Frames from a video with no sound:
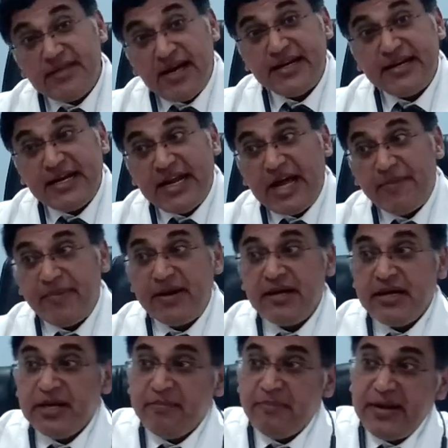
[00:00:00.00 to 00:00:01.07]
That can
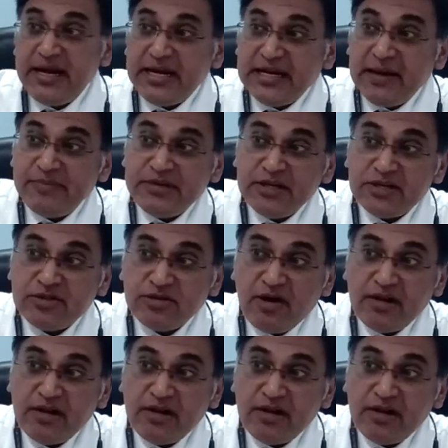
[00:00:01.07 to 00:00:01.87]
happen. Many times it's